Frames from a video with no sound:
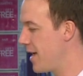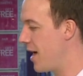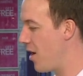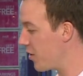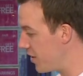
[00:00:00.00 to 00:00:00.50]

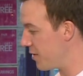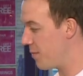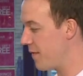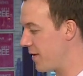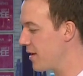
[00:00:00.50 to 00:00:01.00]
Yeah. Oh, good.
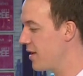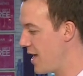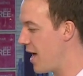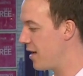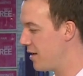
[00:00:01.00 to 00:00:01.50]
Perfect. So,
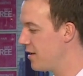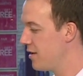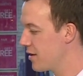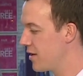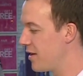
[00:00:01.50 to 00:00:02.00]
yeah. So.
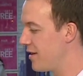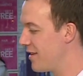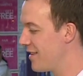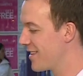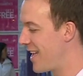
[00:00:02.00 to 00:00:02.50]
Good.
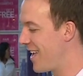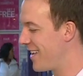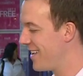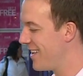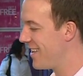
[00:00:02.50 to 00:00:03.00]
Okay.
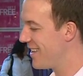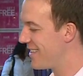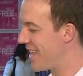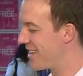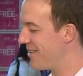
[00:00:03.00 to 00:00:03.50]

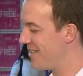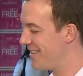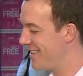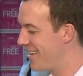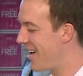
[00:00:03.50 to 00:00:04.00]
Thank you.
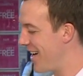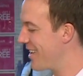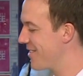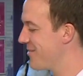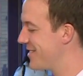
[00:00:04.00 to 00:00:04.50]
Great. Thank All right,
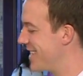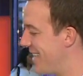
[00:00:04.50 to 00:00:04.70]
you. We'll see